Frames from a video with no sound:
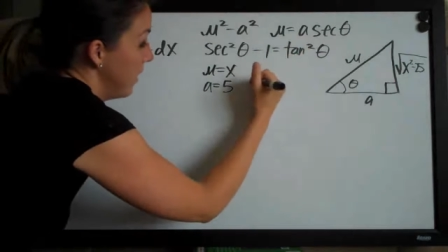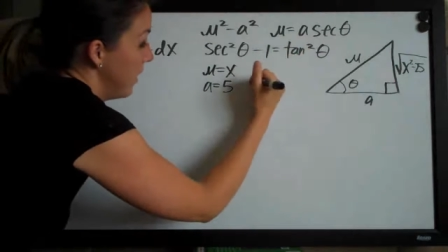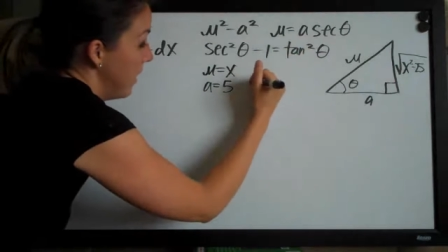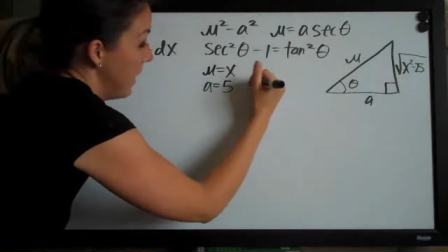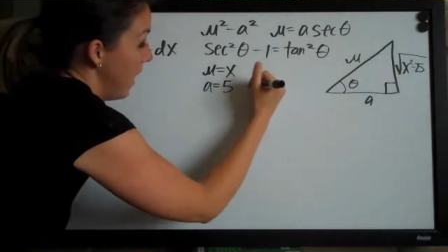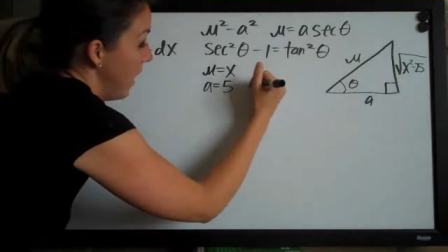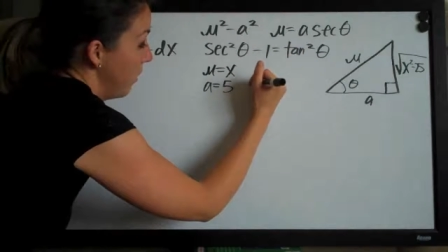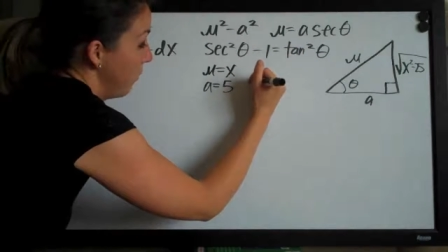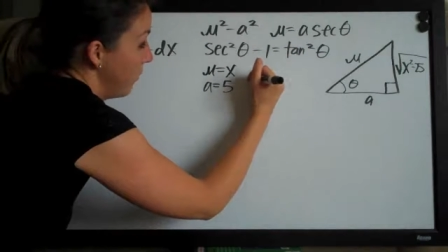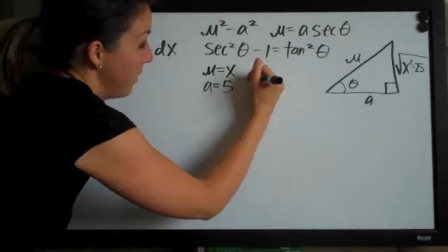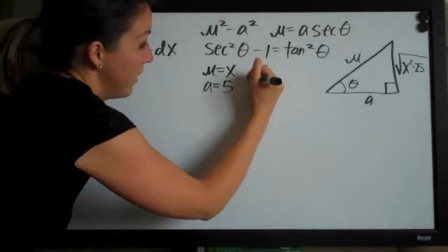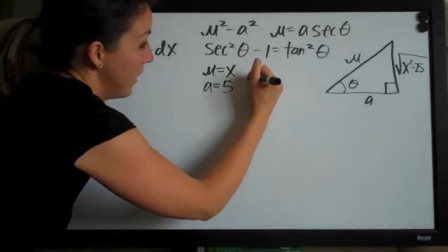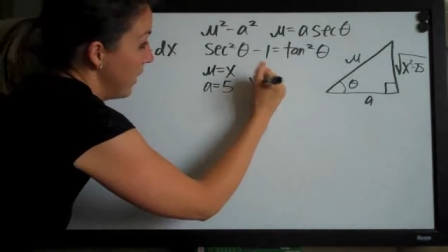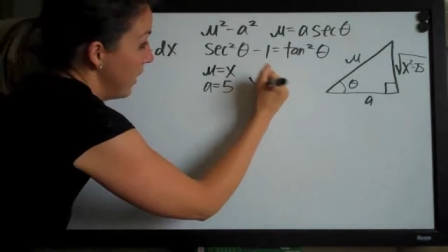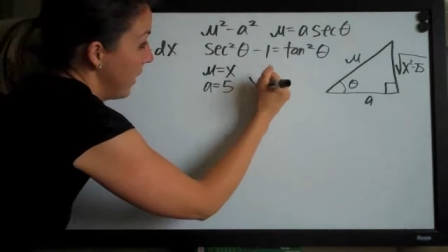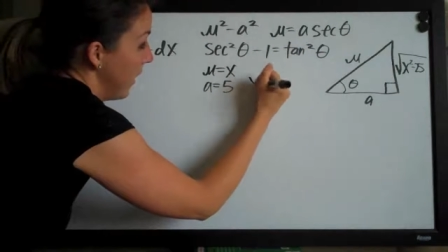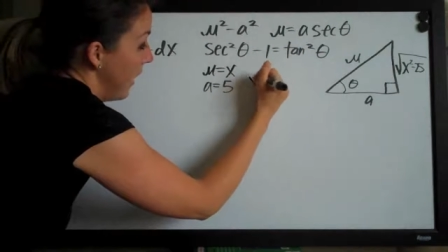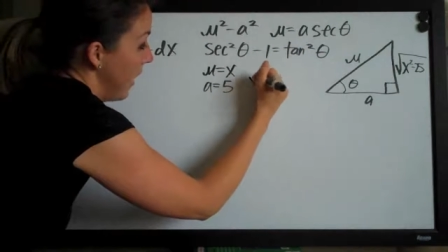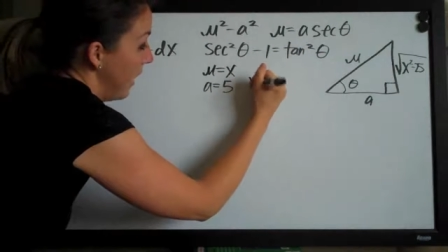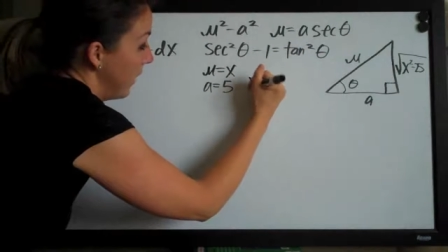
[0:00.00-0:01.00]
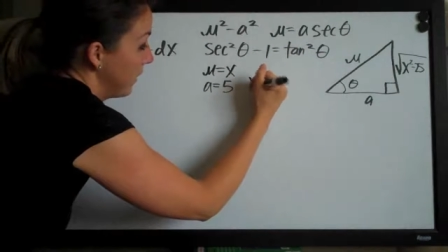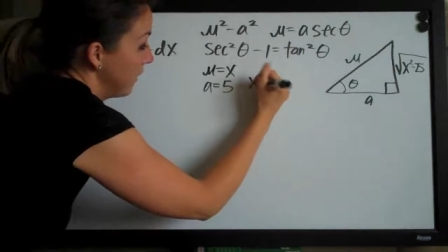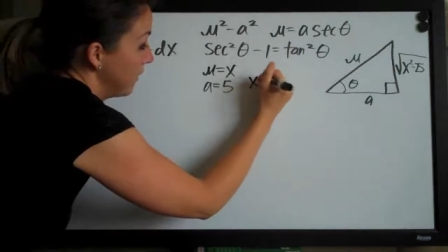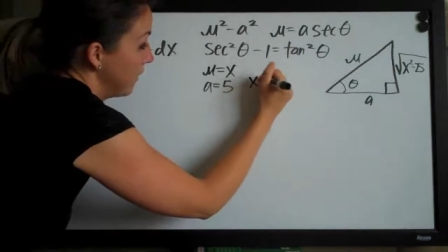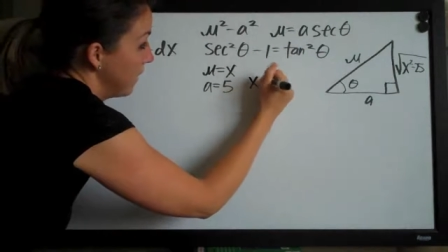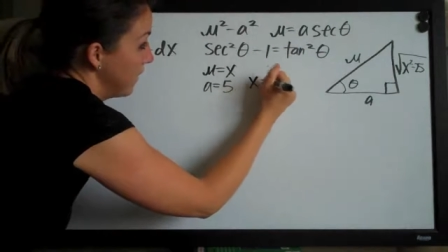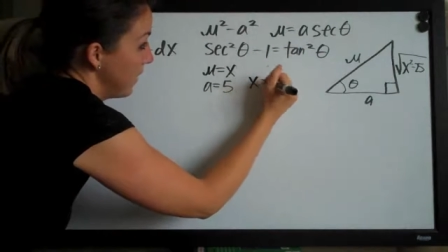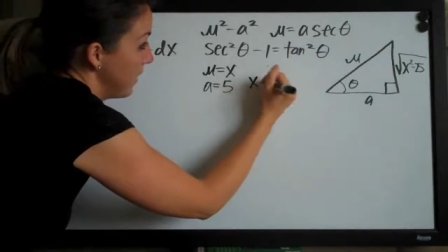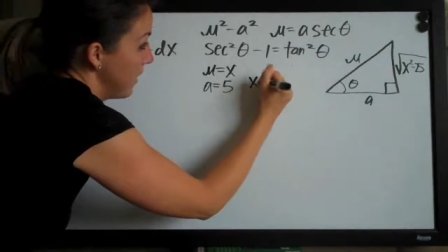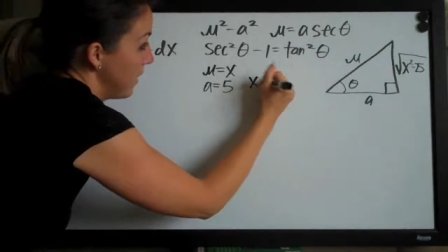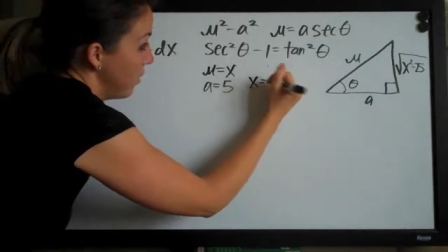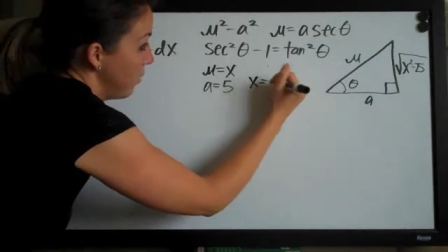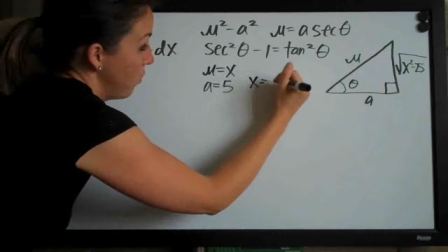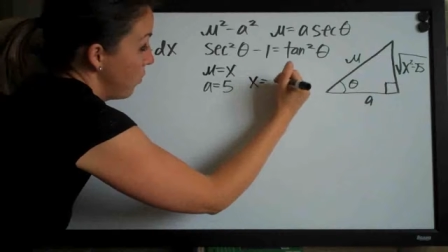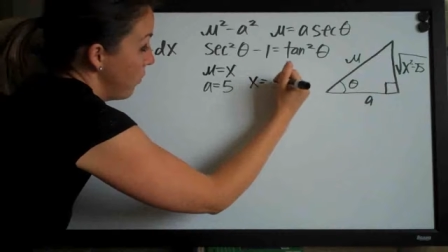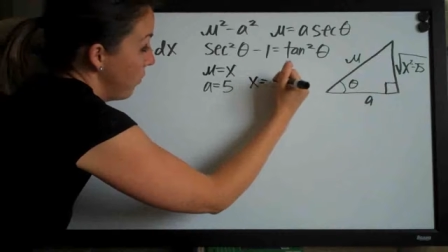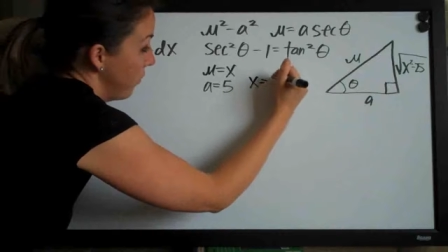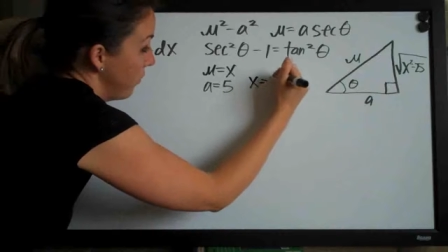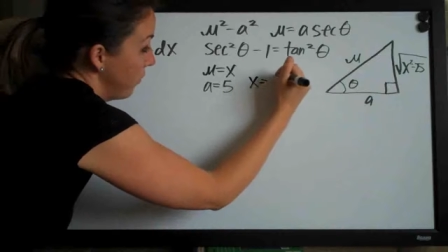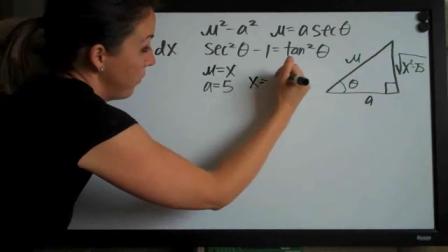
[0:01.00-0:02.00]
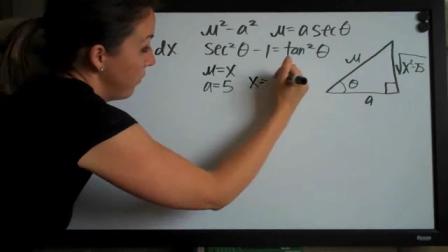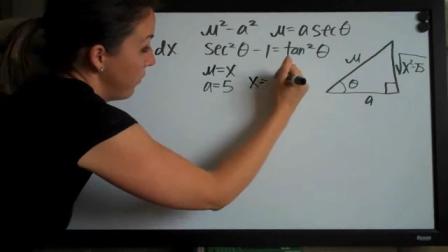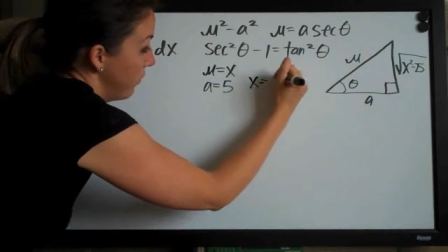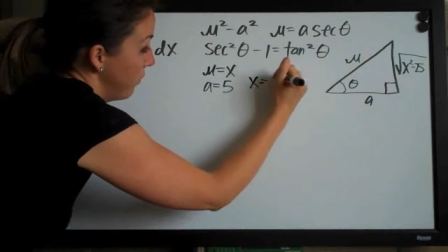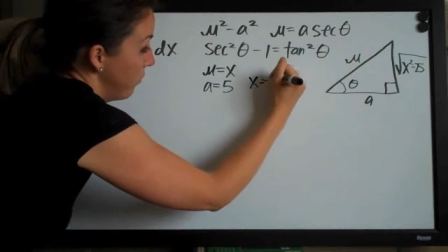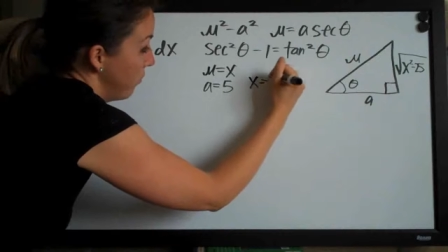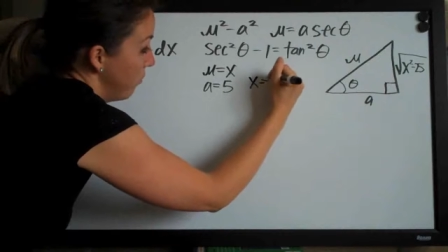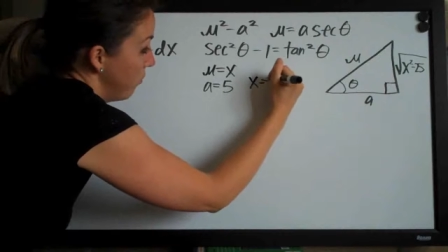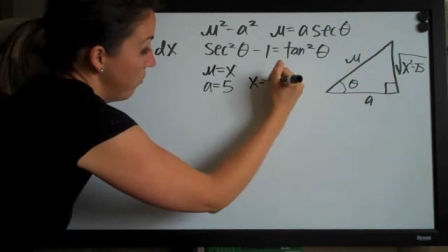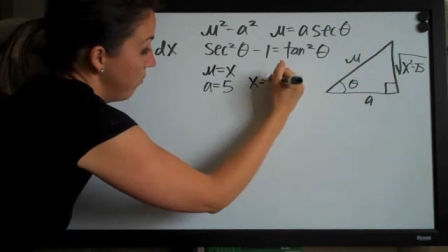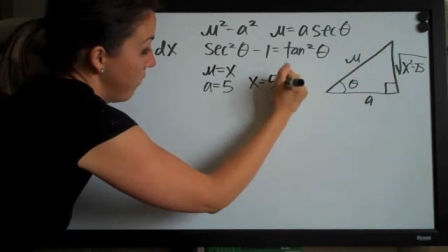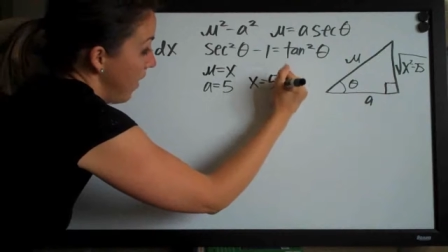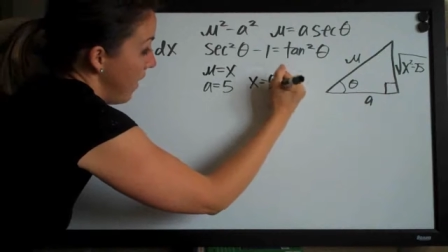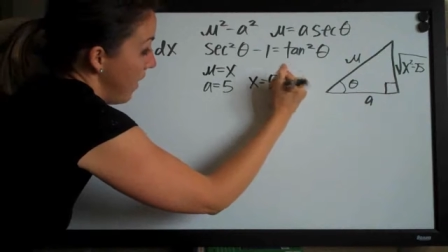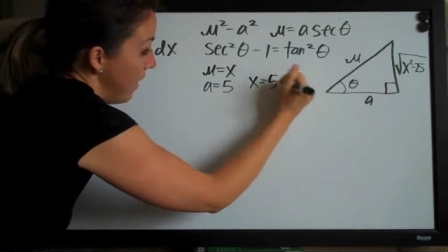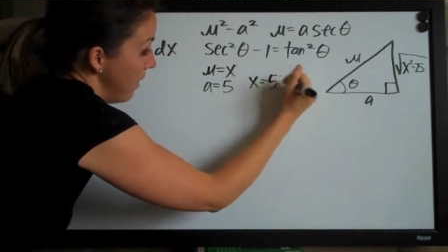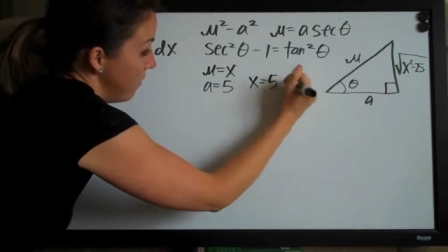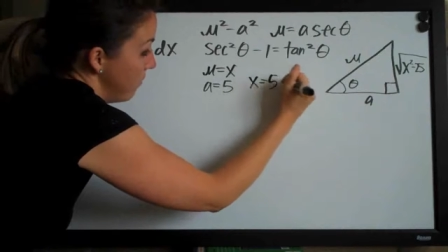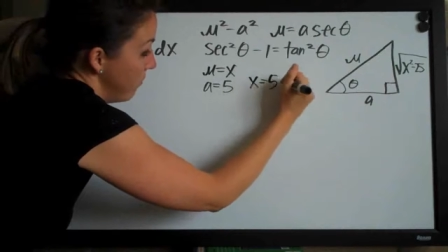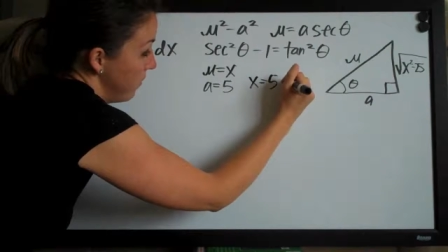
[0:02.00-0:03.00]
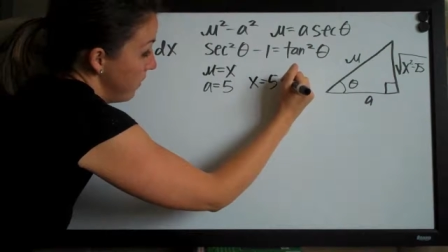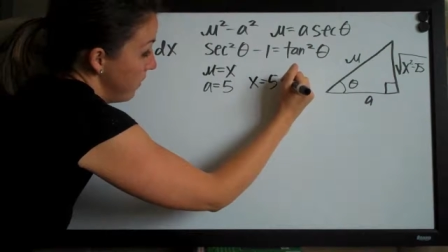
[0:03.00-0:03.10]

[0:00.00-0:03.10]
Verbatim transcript: and we get x equals 5